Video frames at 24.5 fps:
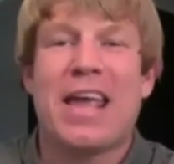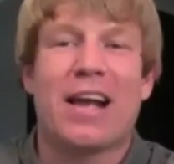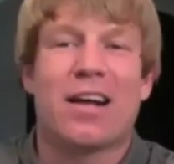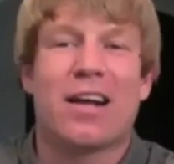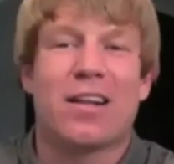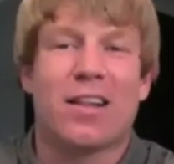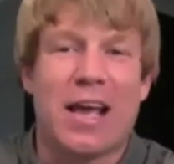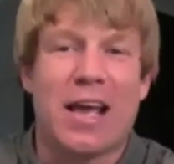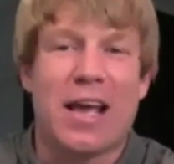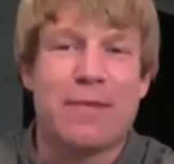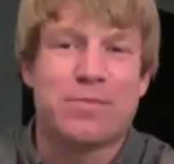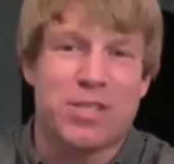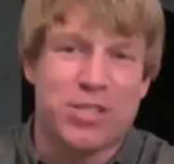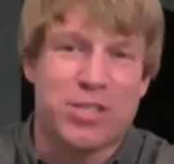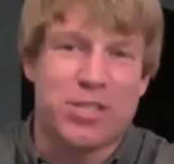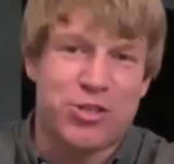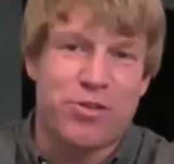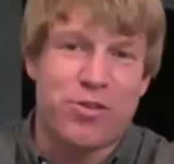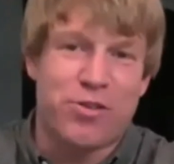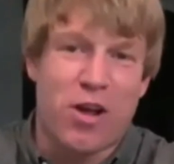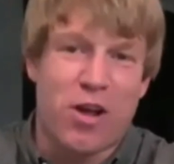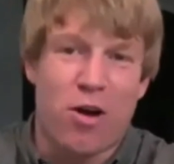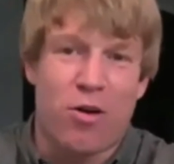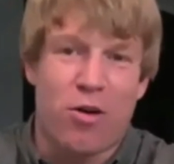claims, as
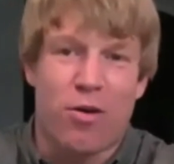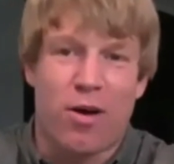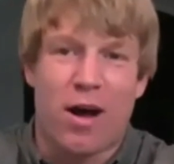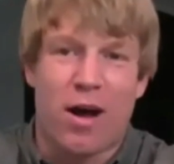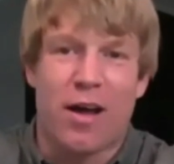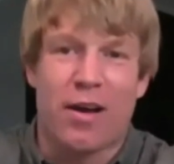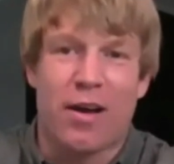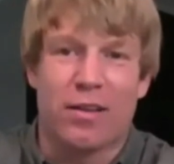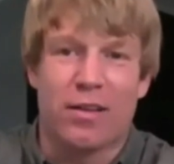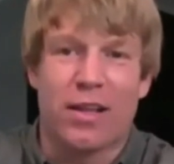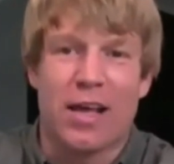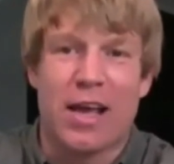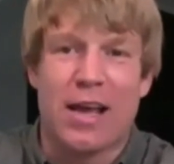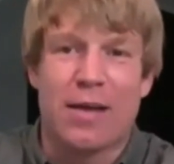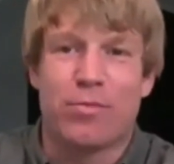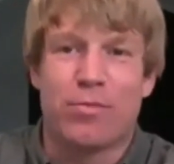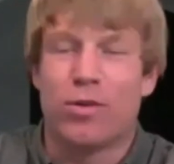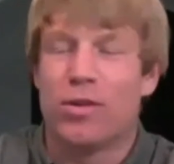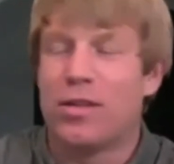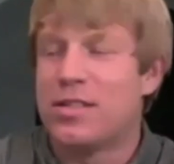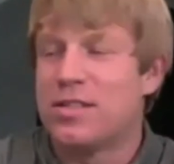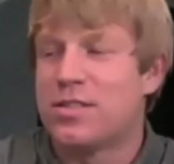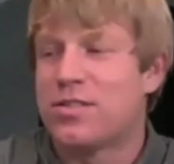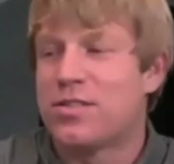you know, on a
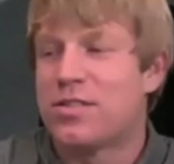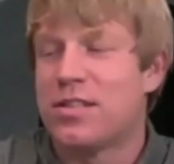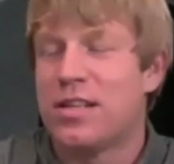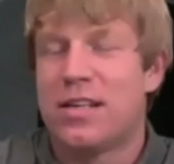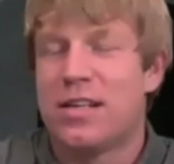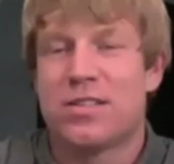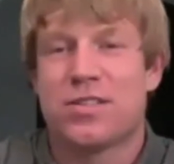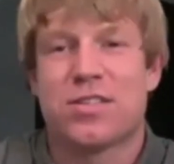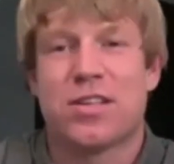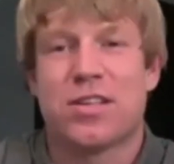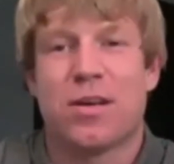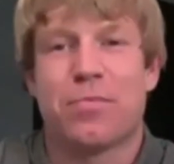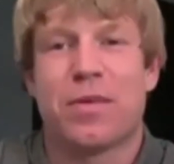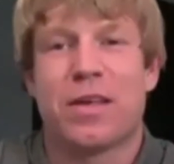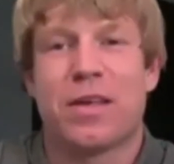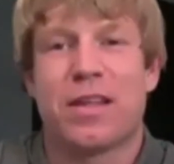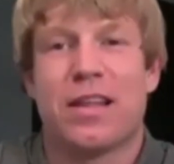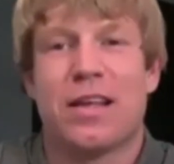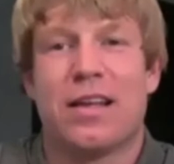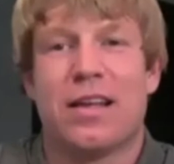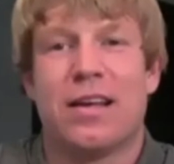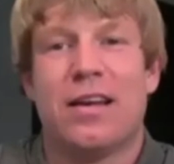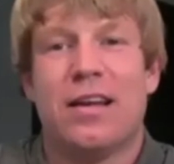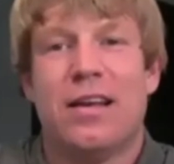label is something
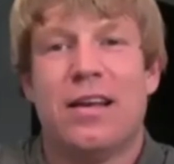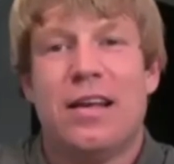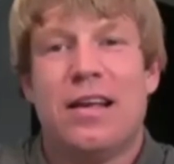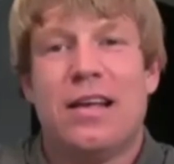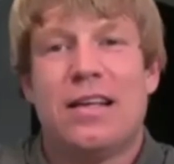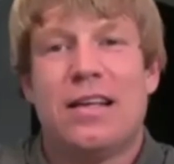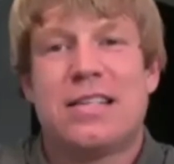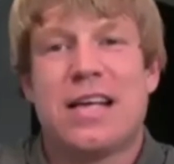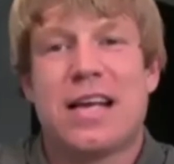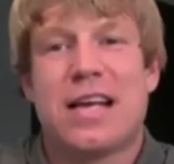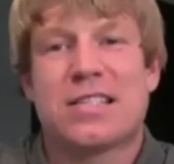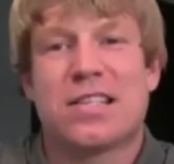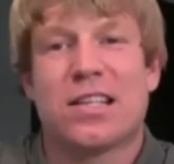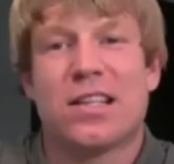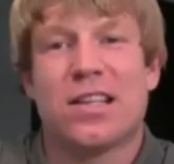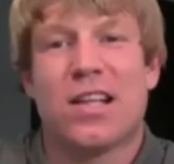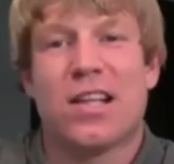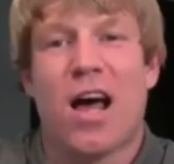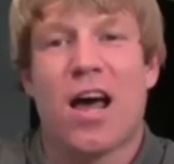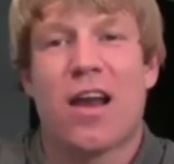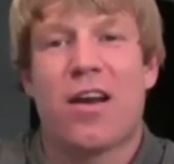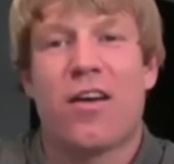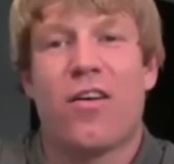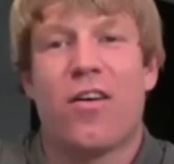that takes a
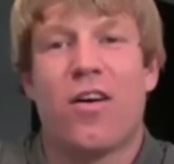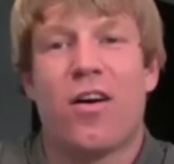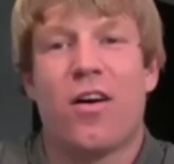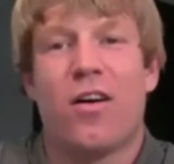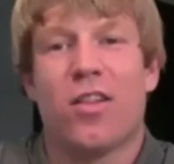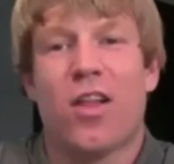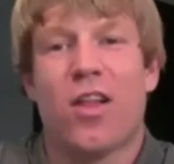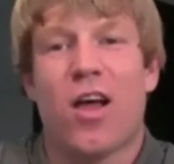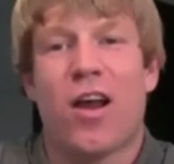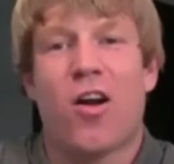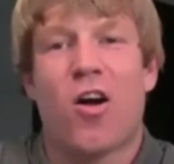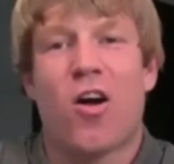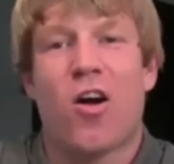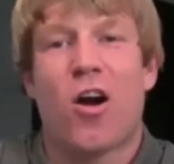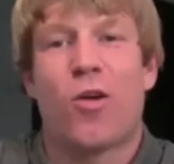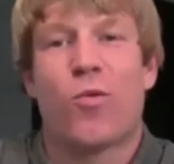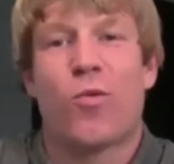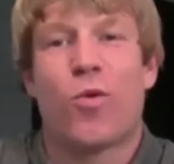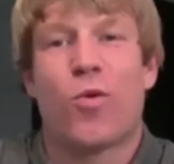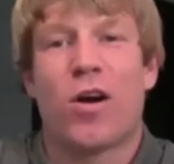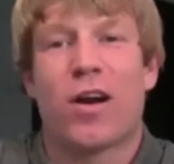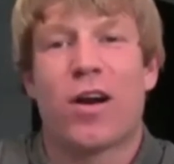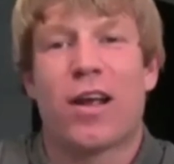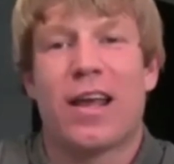lot of
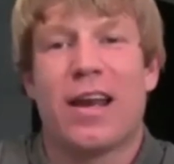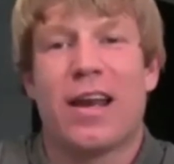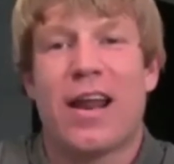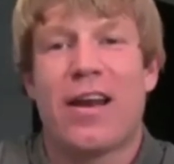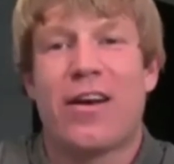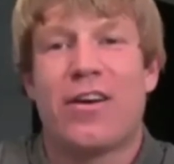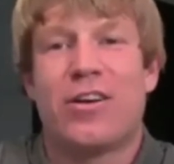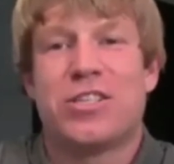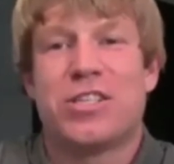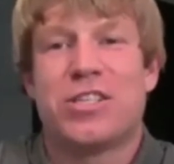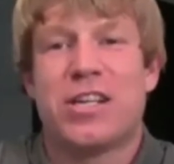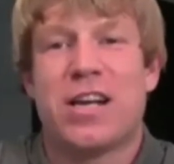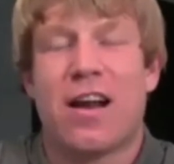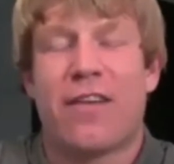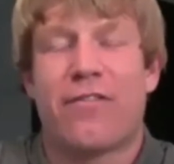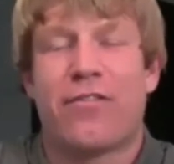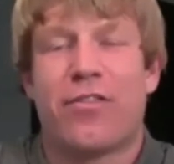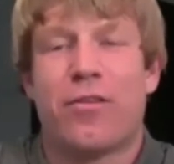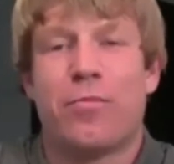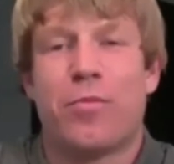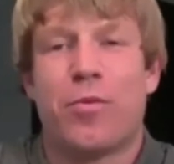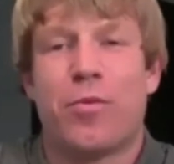hard work and energy and effort.